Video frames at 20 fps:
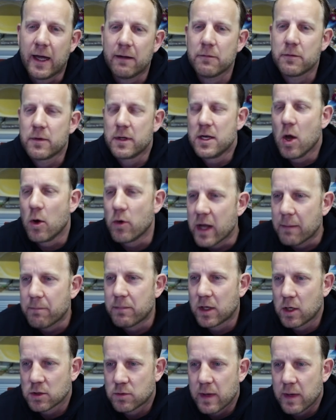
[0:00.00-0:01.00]
We know that
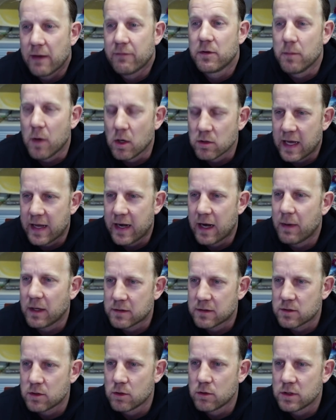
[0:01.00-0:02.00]
because we have the most data
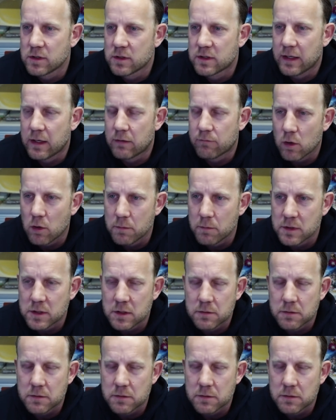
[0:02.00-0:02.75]
about students and enrollments,